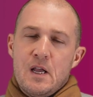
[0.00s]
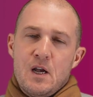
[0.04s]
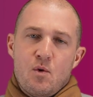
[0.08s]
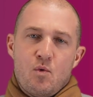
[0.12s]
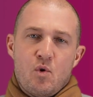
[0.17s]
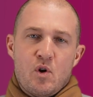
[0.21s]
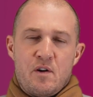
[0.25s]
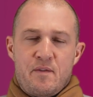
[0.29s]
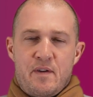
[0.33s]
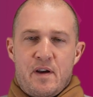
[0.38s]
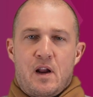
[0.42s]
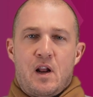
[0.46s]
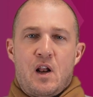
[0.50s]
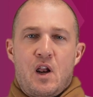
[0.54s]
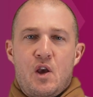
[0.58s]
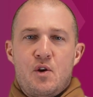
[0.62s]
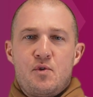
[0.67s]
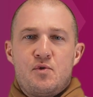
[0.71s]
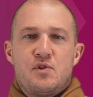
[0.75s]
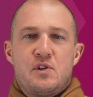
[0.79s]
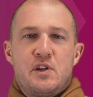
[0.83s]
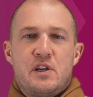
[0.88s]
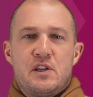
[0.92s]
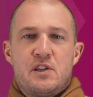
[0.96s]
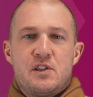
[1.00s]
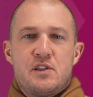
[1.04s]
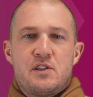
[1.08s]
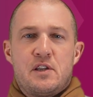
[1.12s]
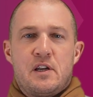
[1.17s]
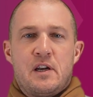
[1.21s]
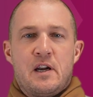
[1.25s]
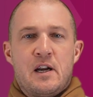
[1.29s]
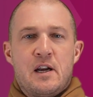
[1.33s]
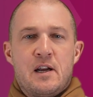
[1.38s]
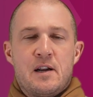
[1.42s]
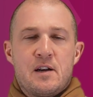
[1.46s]
One of our
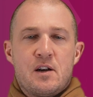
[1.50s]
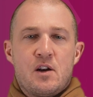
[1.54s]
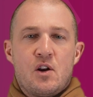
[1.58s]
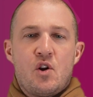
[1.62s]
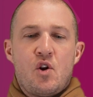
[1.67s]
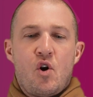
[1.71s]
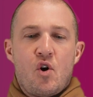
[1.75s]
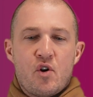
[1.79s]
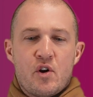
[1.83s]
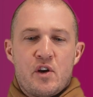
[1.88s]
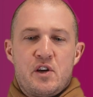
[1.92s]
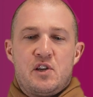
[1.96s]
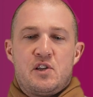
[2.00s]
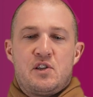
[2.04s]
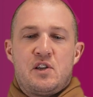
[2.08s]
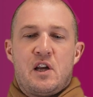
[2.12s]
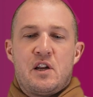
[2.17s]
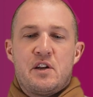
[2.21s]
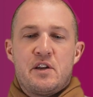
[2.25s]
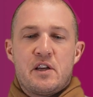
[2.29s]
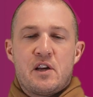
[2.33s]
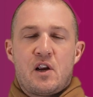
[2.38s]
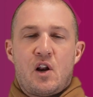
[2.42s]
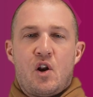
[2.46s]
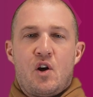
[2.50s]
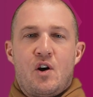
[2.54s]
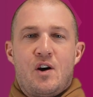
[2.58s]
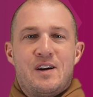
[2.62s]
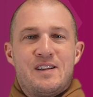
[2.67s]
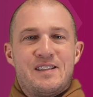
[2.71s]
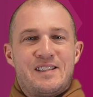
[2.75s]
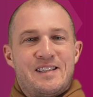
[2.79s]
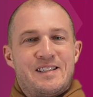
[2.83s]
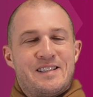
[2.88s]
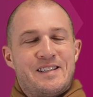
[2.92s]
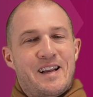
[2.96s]
closest and longest standing
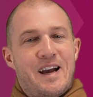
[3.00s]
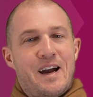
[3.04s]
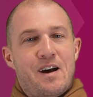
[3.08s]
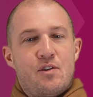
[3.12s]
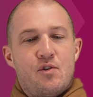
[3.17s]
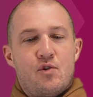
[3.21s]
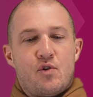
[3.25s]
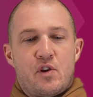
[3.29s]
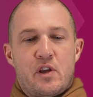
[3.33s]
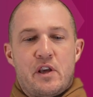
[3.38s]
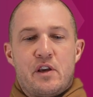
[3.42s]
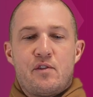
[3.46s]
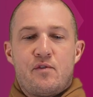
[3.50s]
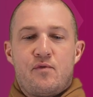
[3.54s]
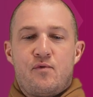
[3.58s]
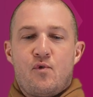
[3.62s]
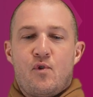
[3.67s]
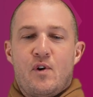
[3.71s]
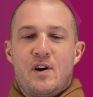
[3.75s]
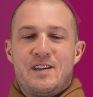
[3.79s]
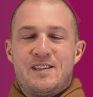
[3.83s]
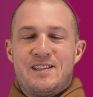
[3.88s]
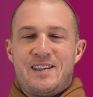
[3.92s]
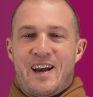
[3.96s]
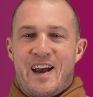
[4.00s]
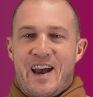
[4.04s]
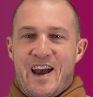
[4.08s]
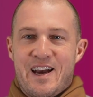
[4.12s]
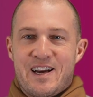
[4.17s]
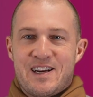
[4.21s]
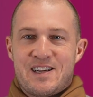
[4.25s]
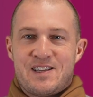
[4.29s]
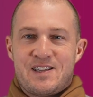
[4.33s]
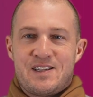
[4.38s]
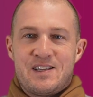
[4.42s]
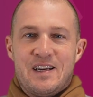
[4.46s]
clients is now looking for a
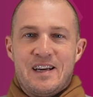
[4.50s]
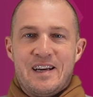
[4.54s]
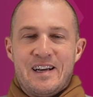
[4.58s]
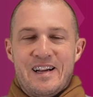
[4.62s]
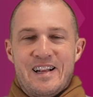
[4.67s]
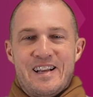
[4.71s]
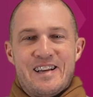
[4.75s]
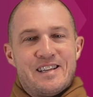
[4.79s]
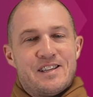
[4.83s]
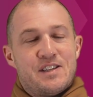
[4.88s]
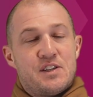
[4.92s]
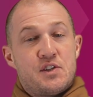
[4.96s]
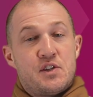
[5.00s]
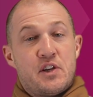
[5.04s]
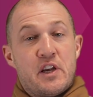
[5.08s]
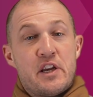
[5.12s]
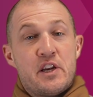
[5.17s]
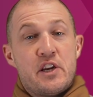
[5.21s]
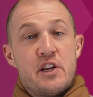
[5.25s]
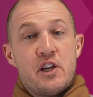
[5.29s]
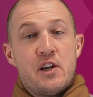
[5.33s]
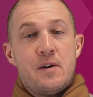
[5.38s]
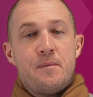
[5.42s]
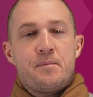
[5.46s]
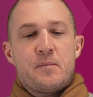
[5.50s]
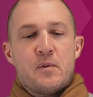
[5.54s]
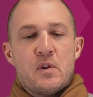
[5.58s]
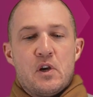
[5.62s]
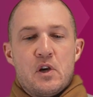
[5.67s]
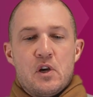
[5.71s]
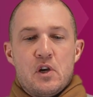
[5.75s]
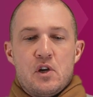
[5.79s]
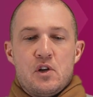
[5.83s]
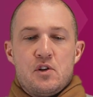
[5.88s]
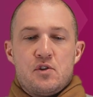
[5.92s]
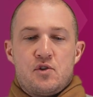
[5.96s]
tax senior
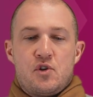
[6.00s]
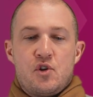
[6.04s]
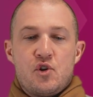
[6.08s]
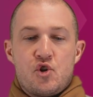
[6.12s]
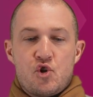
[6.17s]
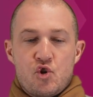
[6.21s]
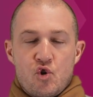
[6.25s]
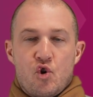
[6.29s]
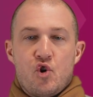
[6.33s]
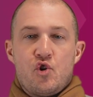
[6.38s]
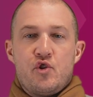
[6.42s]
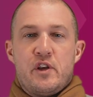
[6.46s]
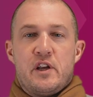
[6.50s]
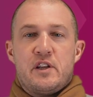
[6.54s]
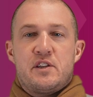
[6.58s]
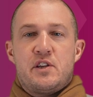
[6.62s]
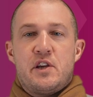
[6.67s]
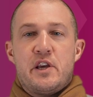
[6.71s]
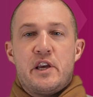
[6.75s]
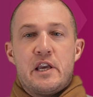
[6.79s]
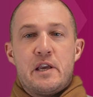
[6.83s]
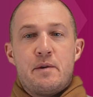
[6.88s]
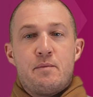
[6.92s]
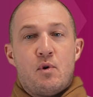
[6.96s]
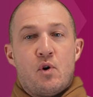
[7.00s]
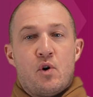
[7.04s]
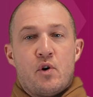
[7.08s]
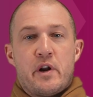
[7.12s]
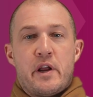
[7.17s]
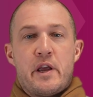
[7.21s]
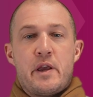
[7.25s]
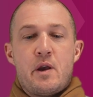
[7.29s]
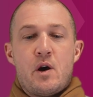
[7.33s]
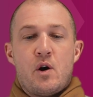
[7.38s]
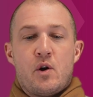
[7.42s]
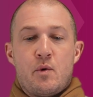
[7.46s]
to join their team
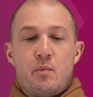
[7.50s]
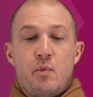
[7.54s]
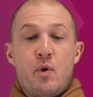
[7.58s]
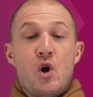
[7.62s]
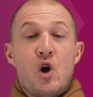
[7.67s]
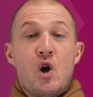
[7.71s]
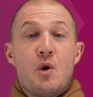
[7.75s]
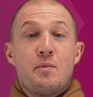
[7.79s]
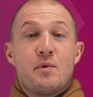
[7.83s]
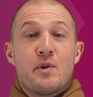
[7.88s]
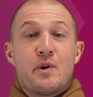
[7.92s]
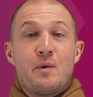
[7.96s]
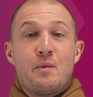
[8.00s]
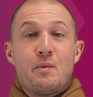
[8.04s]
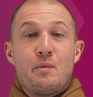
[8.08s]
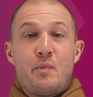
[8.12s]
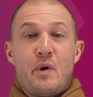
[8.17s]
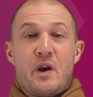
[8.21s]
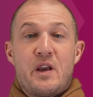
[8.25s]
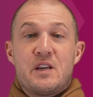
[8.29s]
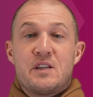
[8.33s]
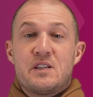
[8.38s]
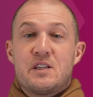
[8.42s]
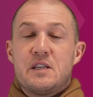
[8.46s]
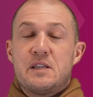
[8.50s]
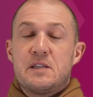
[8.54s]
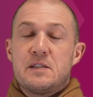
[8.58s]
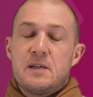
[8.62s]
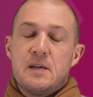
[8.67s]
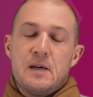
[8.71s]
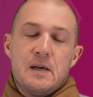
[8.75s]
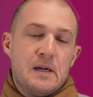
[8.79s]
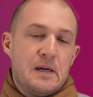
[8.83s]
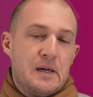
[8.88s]
on a permanent basis.